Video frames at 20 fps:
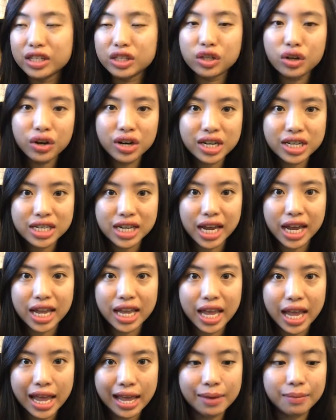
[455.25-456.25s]
The third
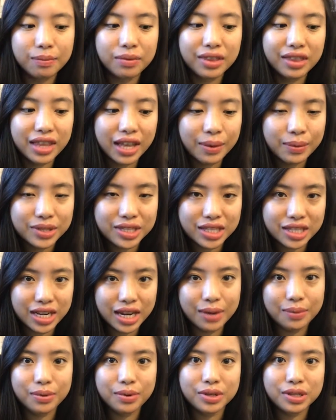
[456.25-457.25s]
day came, that was the
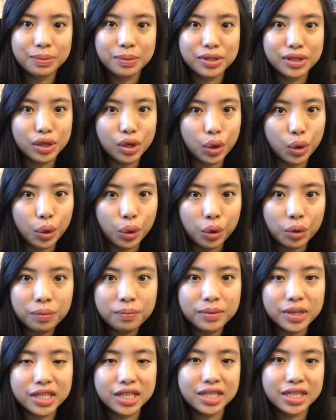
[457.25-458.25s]
day we were supposed to go
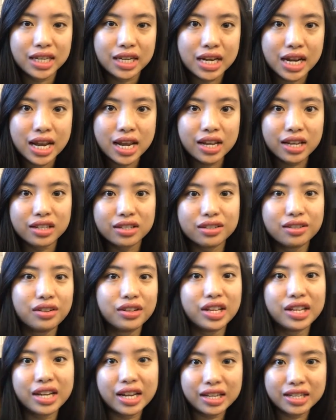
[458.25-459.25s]
home, it's a Sunday, because, you
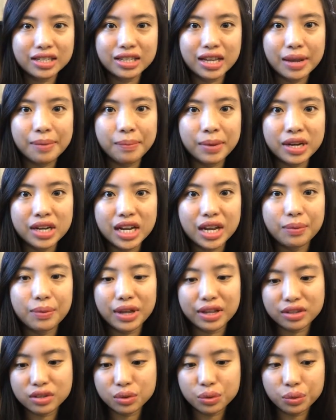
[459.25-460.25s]
know, the next day, Monday,
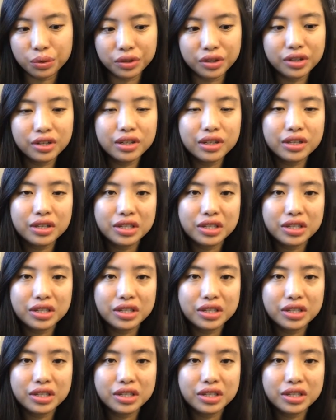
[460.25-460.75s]
we had school.